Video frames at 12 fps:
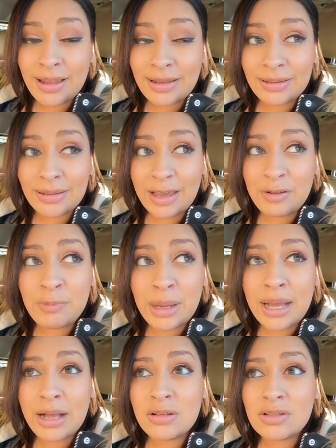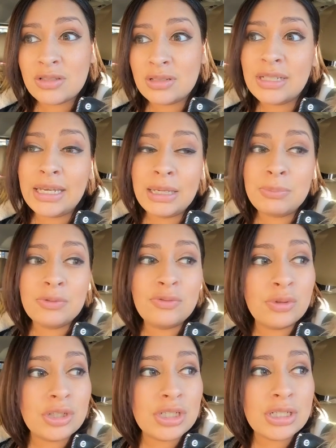left my house today
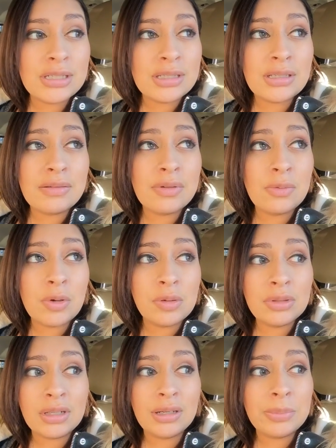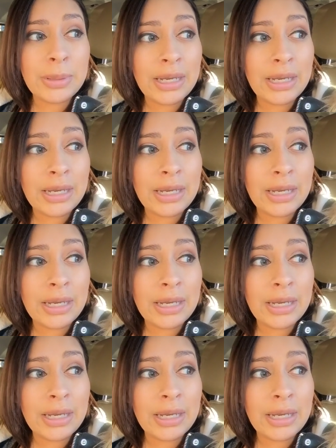before Jesus even woke up.